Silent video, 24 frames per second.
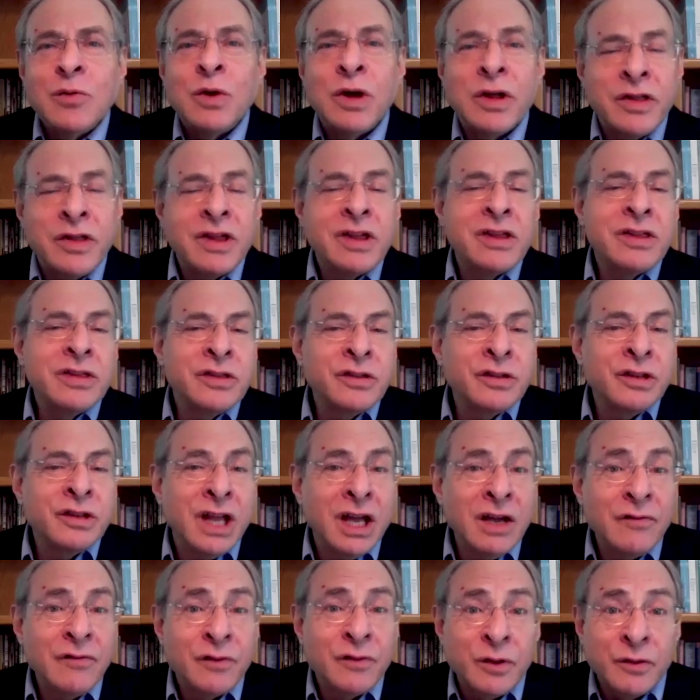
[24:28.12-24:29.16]
Well, the, the
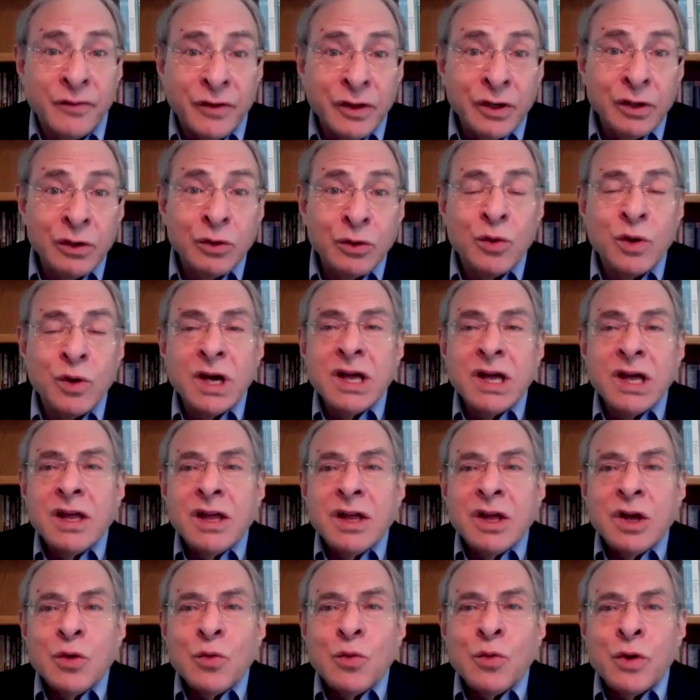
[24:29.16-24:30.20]
life review,
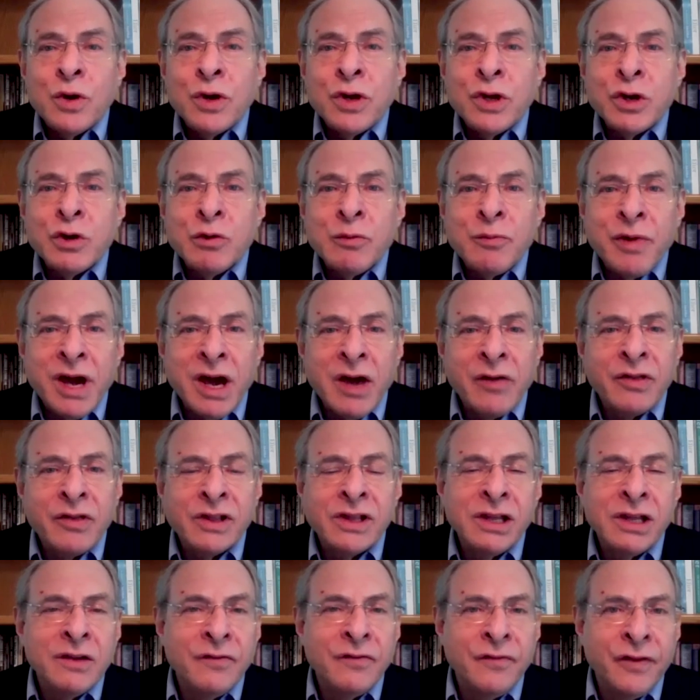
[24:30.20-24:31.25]
where you
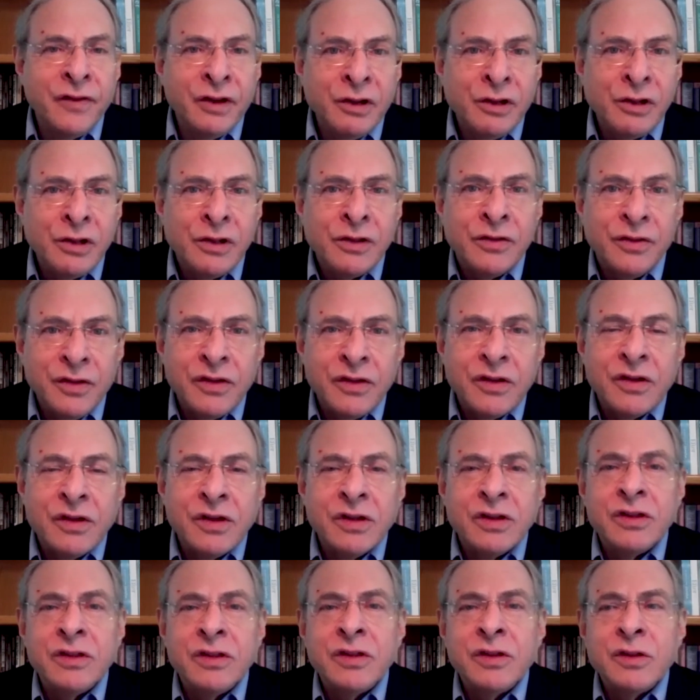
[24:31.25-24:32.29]
empathically feel
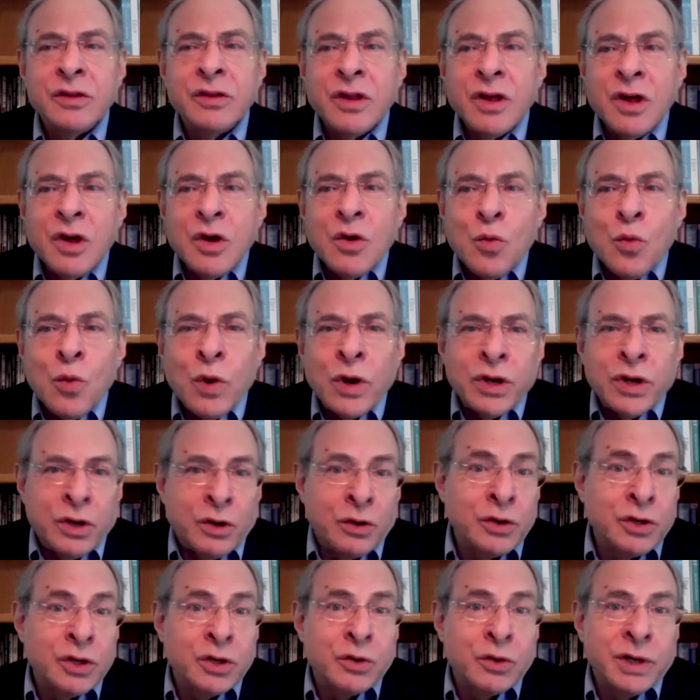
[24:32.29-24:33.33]
what
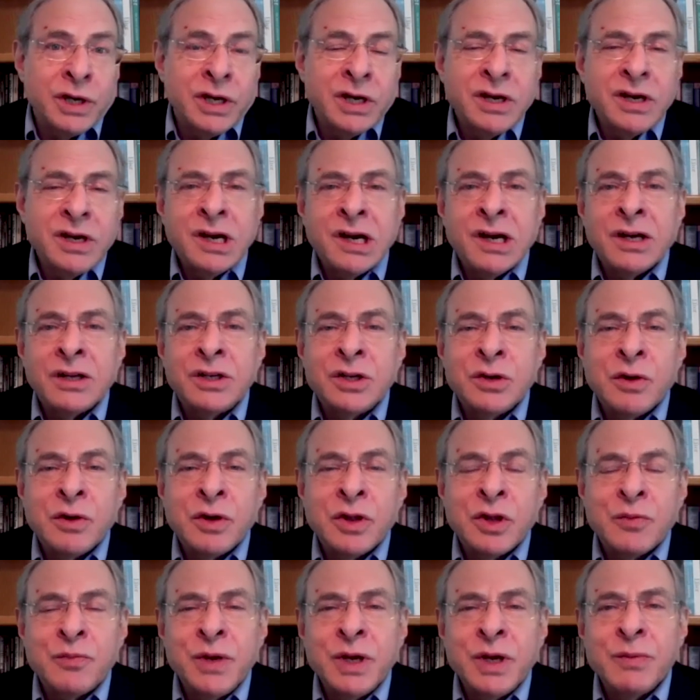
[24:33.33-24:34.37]
you're doing uh, to
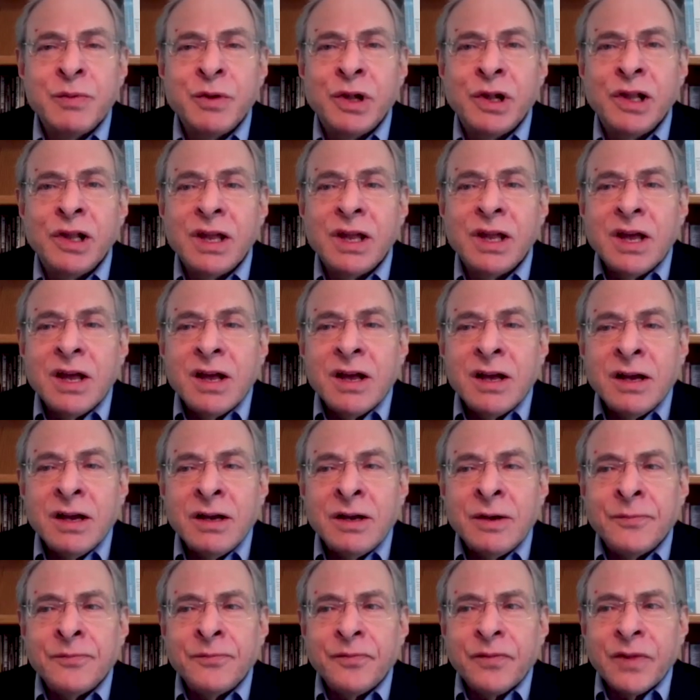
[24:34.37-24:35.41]
other people,
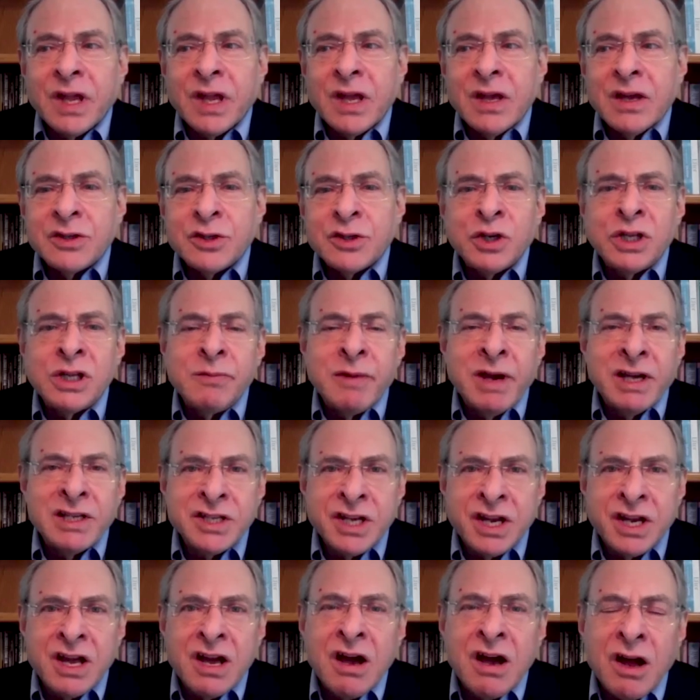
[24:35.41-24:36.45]
um, certainly
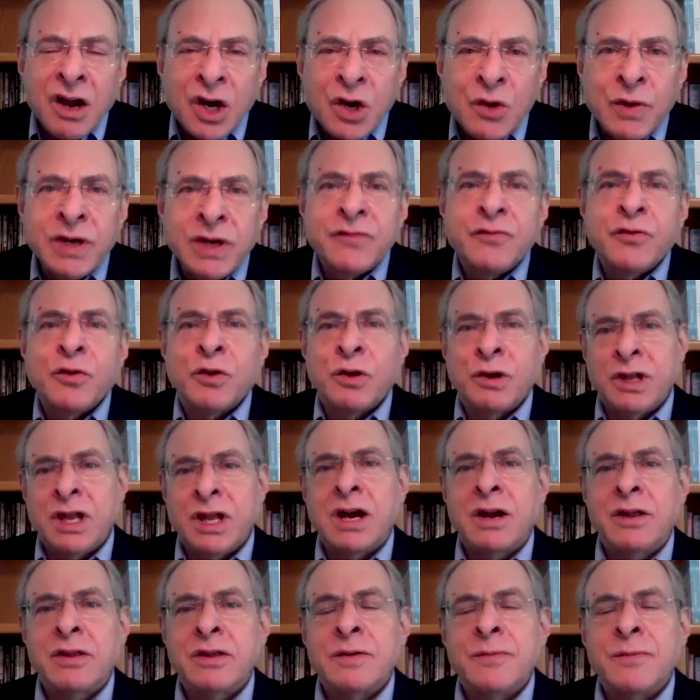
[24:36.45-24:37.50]
makes it concrete for a
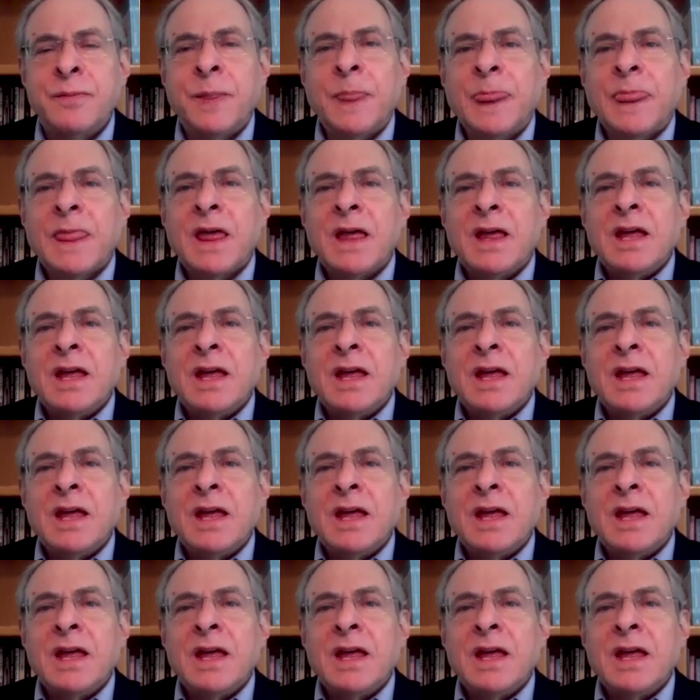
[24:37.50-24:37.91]
lot of them.